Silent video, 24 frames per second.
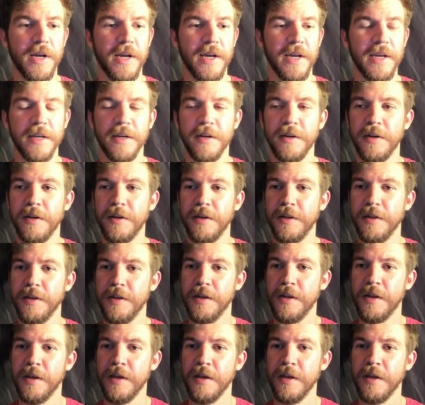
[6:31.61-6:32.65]
icon,
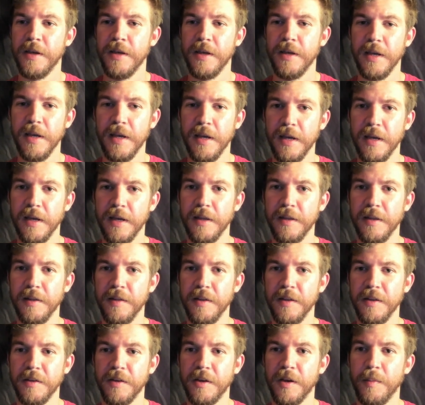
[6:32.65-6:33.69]
and
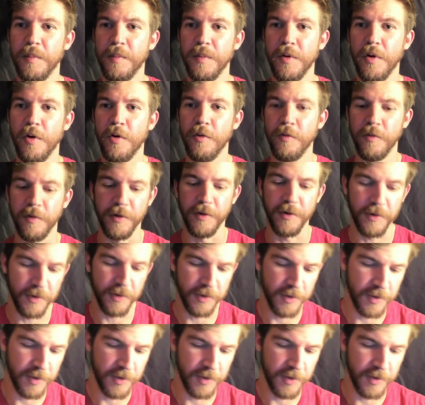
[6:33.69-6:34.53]
then come over